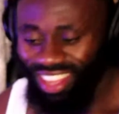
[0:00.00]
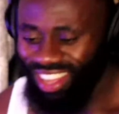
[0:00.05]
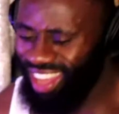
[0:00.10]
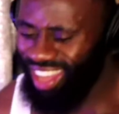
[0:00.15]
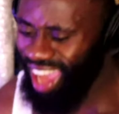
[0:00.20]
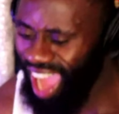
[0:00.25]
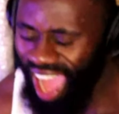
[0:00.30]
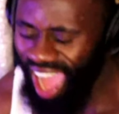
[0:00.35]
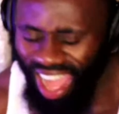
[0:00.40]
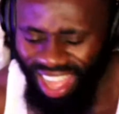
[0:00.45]

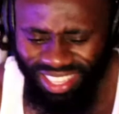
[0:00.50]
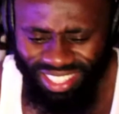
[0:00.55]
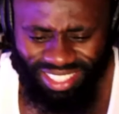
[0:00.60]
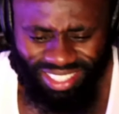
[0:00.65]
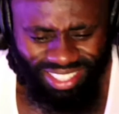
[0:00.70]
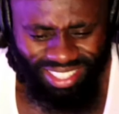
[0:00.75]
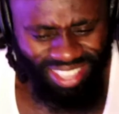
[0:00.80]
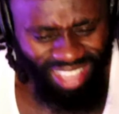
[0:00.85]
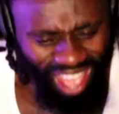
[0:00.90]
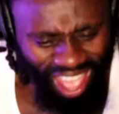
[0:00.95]
God
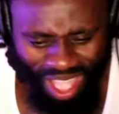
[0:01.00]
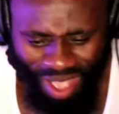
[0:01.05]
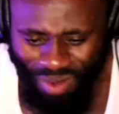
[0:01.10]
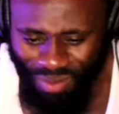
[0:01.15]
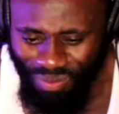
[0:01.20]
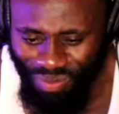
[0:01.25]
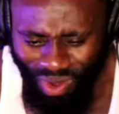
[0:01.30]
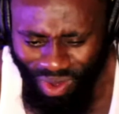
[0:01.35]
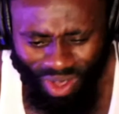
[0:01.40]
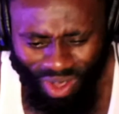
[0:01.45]
damn,
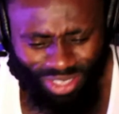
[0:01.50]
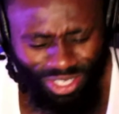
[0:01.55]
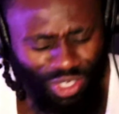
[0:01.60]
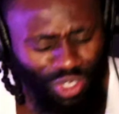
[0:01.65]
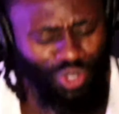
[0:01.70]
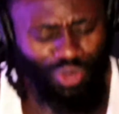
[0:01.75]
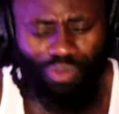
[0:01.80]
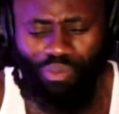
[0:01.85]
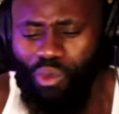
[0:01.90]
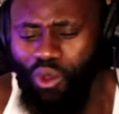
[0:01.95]
bro,
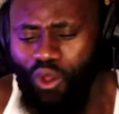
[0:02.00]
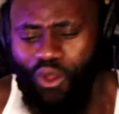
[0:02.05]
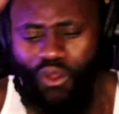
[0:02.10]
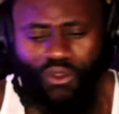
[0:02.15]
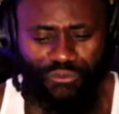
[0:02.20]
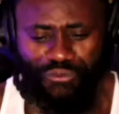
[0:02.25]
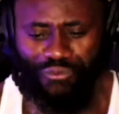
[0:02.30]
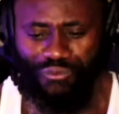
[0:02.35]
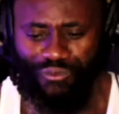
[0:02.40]
smooth.